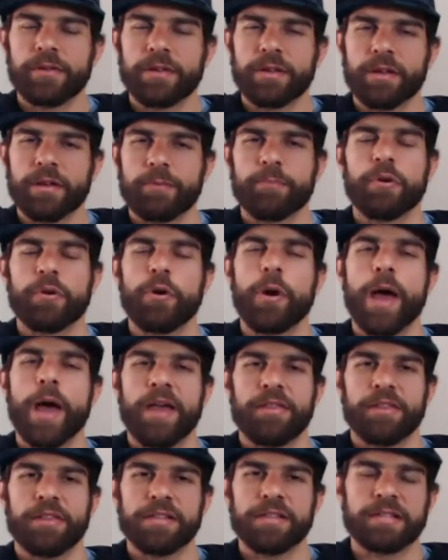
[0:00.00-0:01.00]
pro
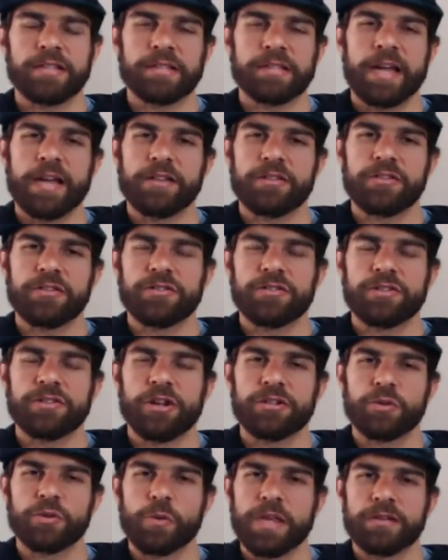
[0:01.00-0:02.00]
athletes decide to start
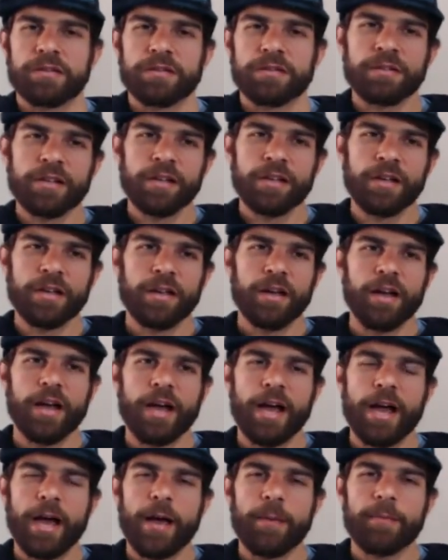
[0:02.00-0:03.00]
tweeting
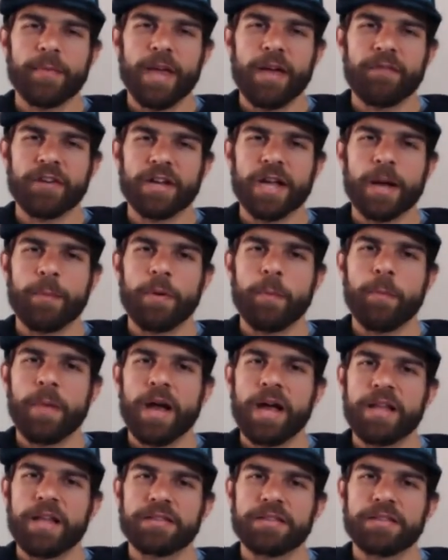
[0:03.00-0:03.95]
every couple months.